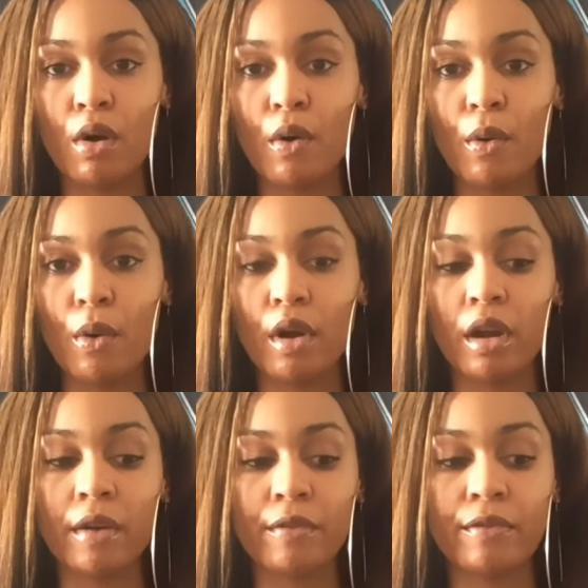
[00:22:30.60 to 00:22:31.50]

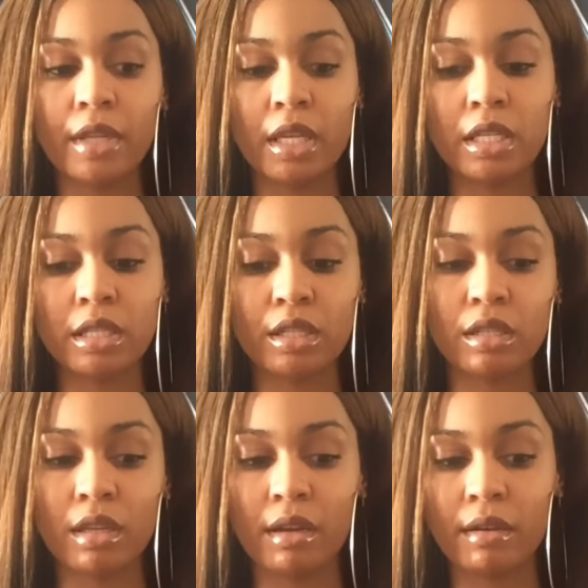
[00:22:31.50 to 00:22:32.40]
or feeling a
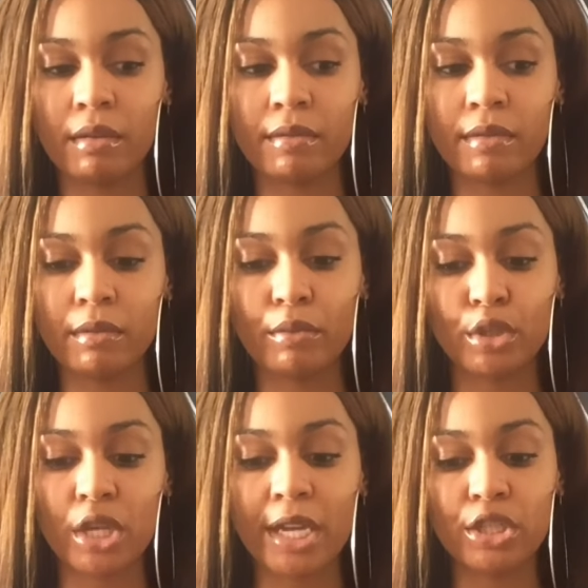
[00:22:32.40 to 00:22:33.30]
sense of
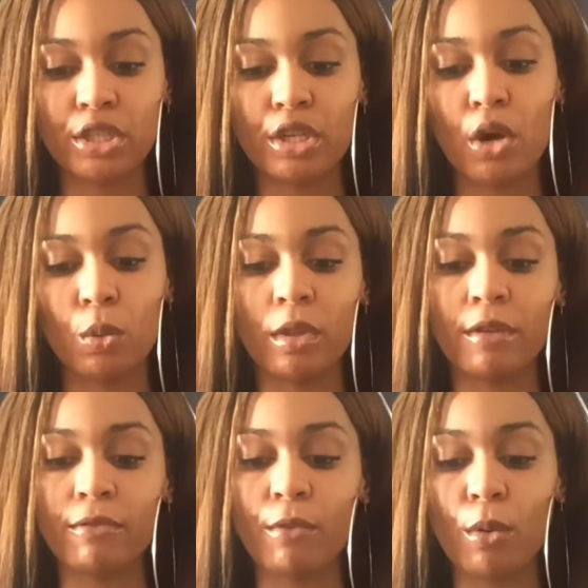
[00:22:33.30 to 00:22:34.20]
rejection only
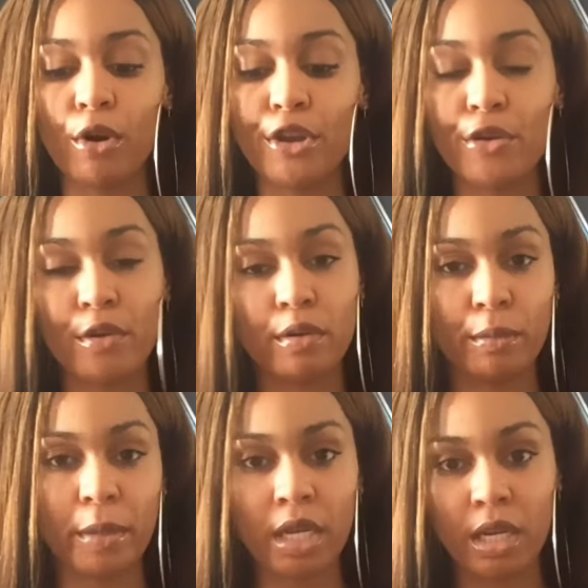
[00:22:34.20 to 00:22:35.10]
for your new
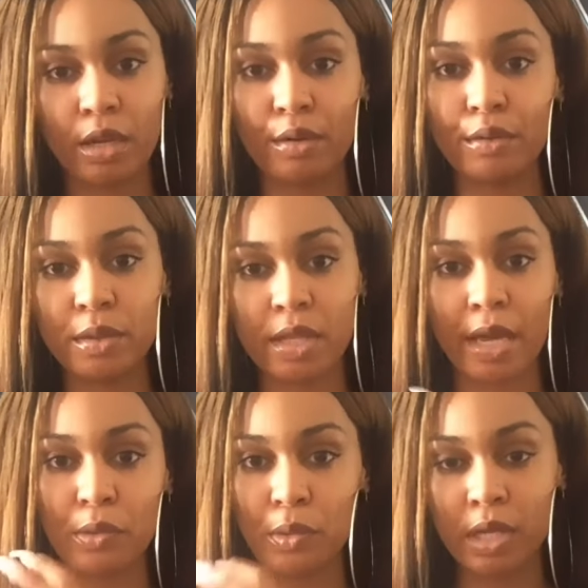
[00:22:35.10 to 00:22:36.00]
beginning, your new
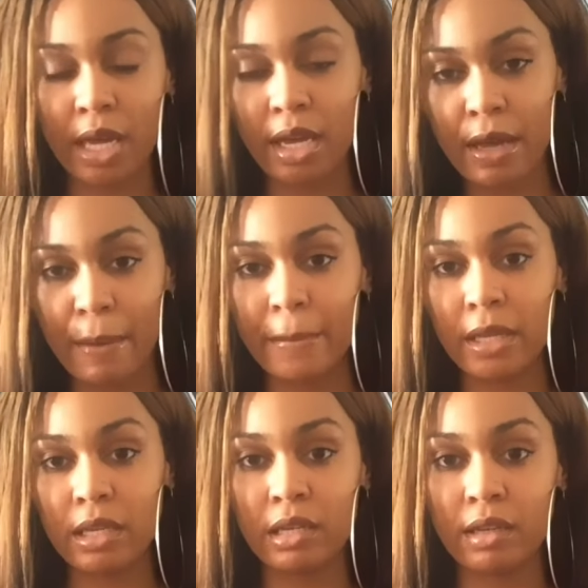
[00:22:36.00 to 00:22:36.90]
cycle to like come
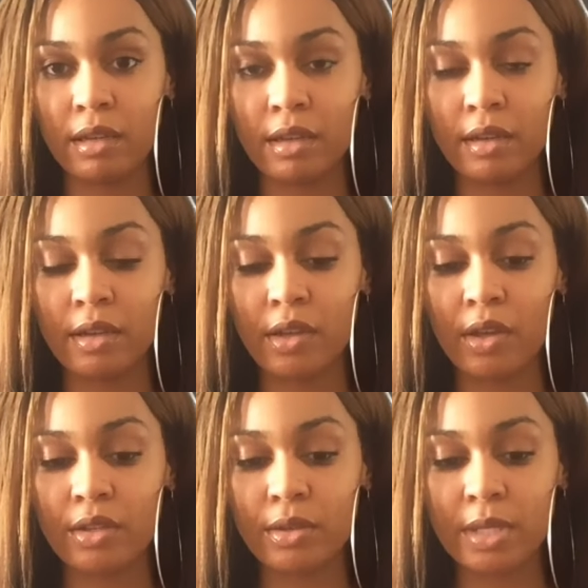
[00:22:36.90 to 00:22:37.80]
in.
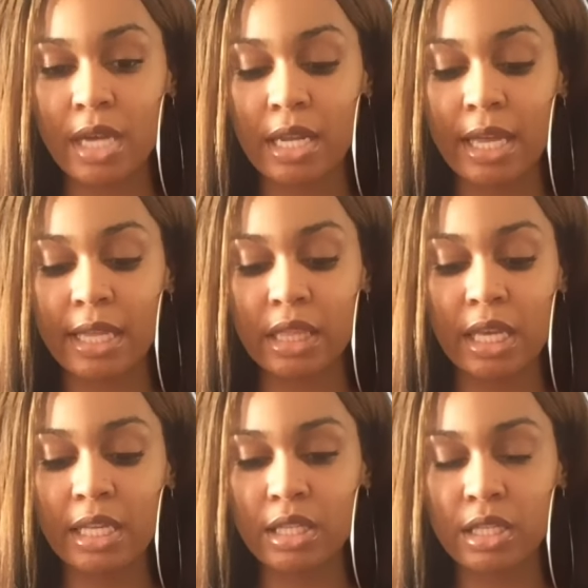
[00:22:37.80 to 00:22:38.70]
So it's kind of like
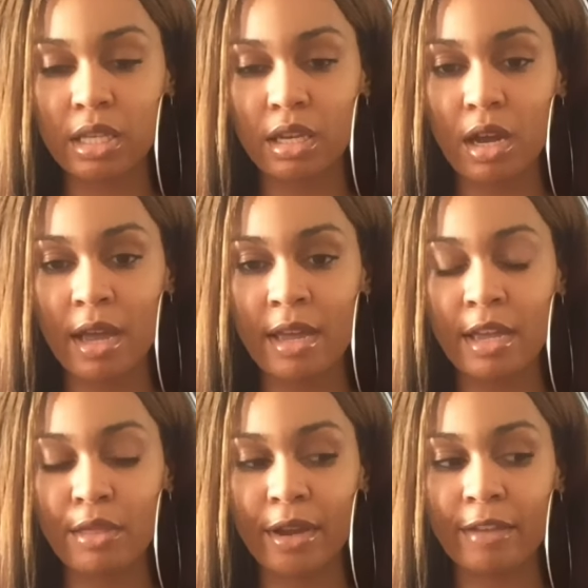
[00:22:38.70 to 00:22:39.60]
things
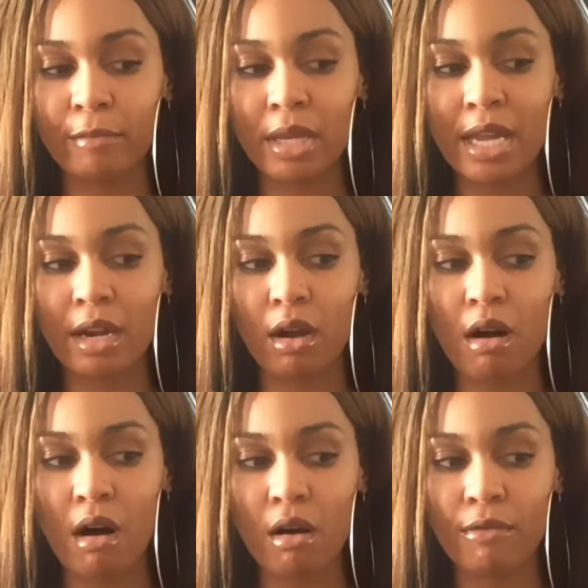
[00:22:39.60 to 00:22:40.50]
either have been at a
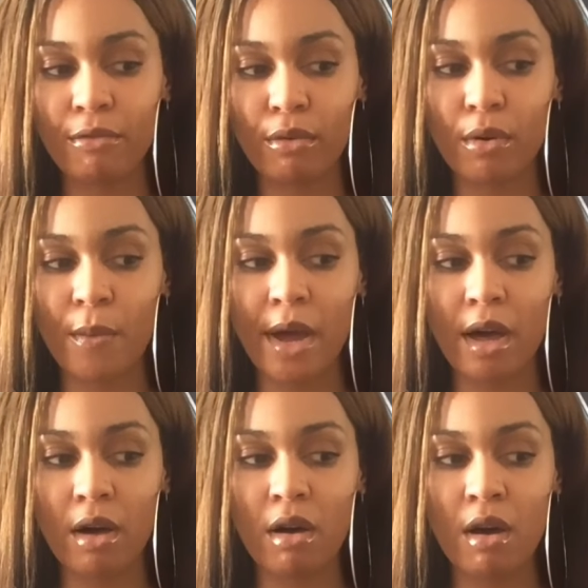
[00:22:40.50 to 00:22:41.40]
halt for a
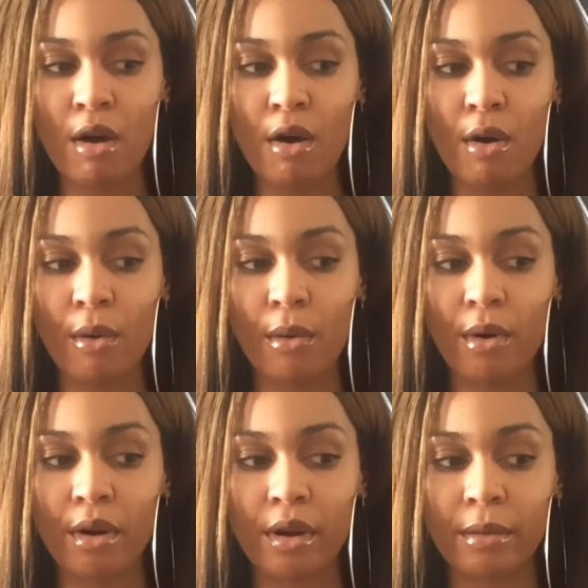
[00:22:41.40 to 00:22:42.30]
while
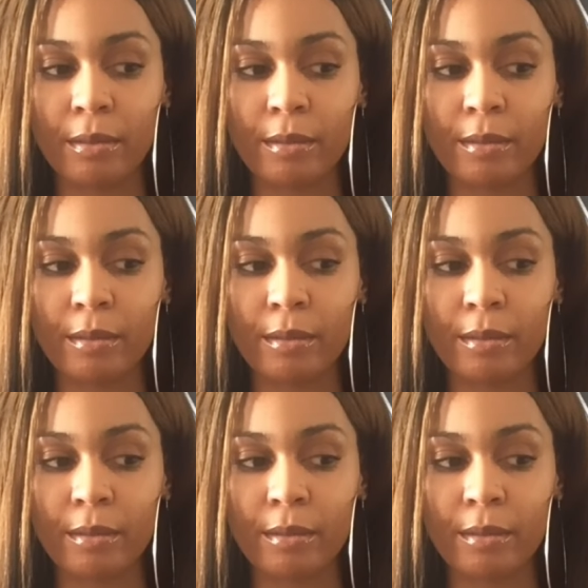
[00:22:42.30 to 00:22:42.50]
or